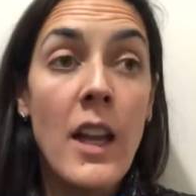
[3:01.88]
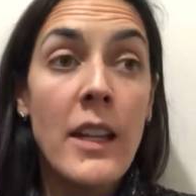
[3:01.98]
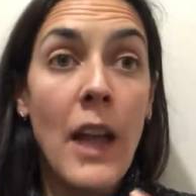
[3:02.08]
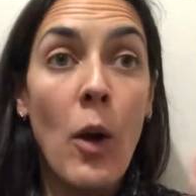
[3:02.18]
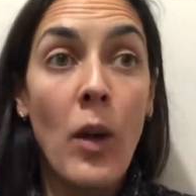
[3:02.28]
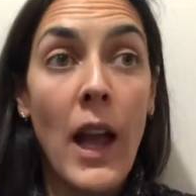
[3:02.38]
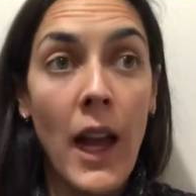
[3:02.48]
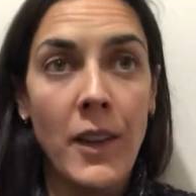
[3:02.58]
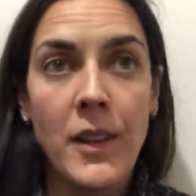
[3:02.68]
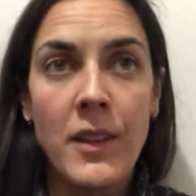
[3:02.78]
Now,
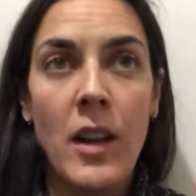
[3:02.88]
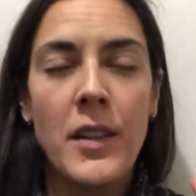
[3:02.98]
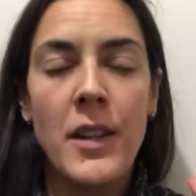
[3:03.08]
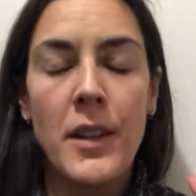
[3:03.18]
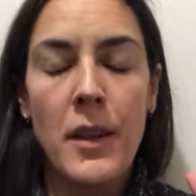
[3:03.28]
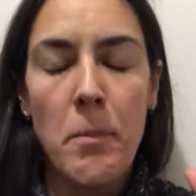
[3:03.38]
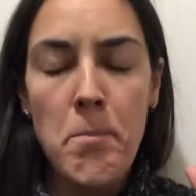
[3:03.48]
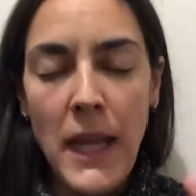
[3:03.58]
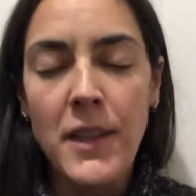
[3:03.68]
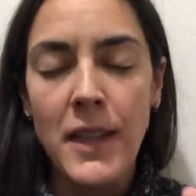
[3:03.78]
exercise is an
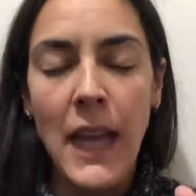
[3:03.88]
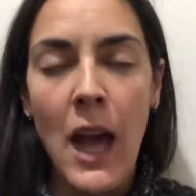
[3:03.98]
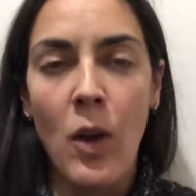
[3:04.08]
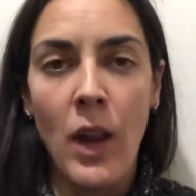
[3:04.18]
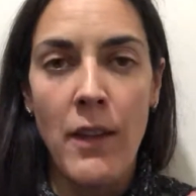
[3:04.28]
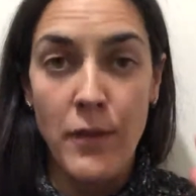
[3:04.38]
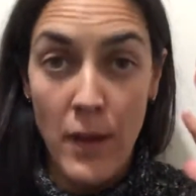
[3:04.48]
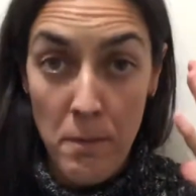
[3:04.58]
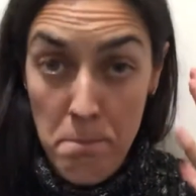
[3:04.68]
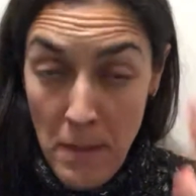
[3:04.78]
amazing outlet
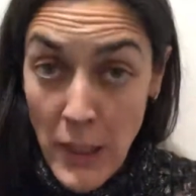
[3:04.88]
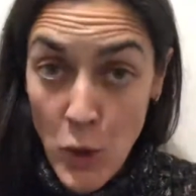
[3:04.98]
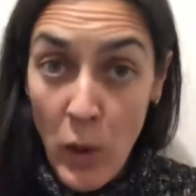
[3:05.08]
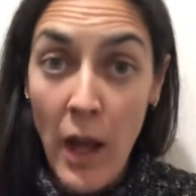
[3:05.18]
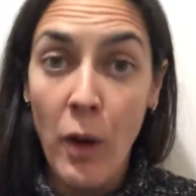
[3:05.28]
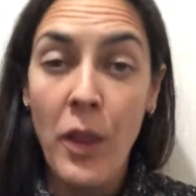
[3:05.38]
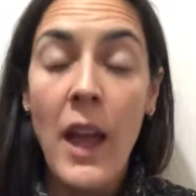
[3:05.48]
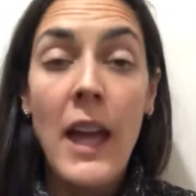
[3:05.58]
for mental health.